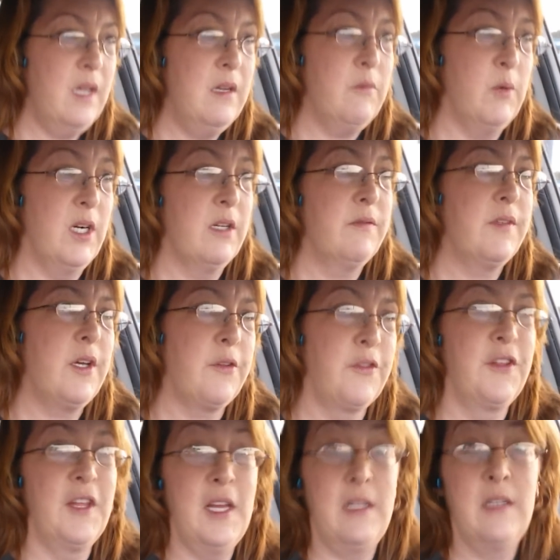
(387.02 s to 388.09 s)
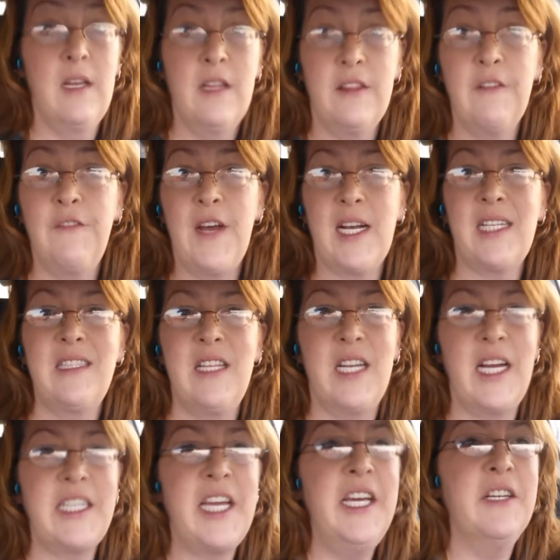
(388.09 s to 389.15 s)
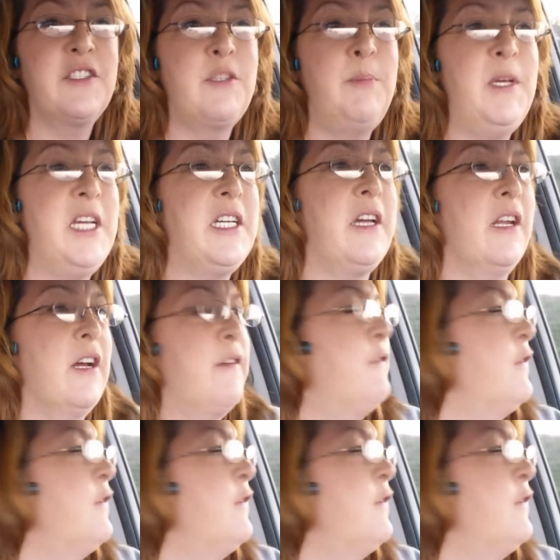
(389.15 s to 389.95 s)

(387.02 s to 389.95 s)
Well, other than the fact that I can't speak and I